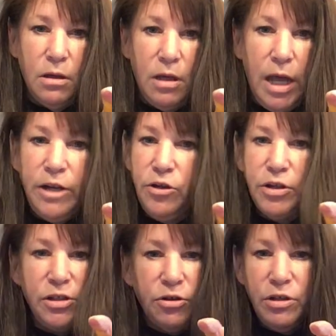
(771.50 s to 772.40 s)
And you can
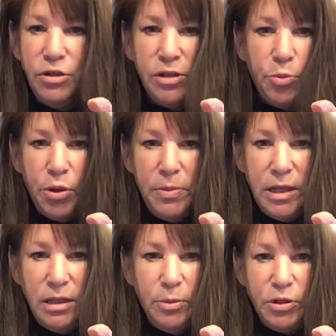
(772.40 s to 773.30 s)
certainly use a
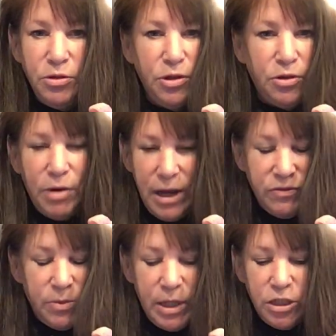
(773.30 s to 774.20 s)
pre-made label too. You don't have
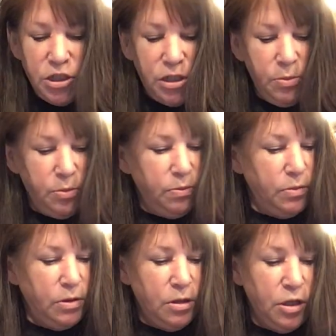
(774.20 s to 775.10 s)
to make a sheep.
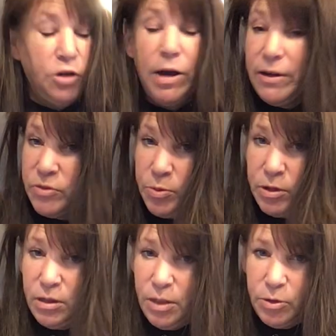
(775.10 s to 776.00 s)
You don't have to put a
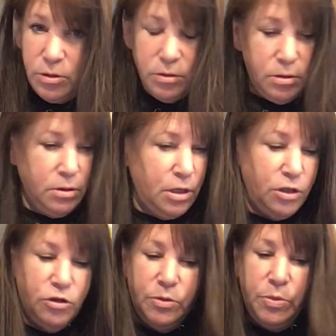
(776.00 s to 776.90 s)
label.
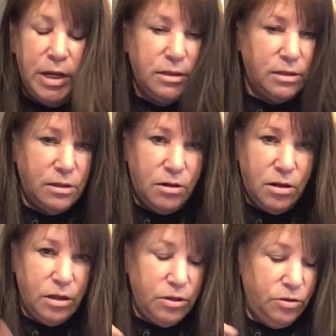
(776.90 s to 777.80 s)
You could paint a
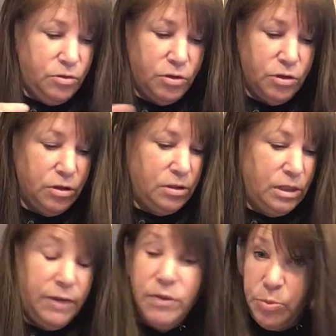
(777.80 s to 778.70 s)
star. You could
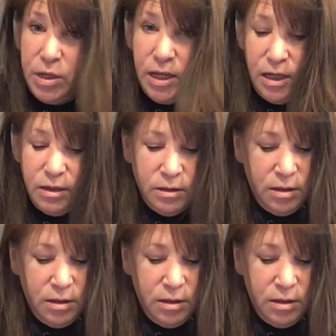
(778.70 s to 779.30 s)
leave it plain.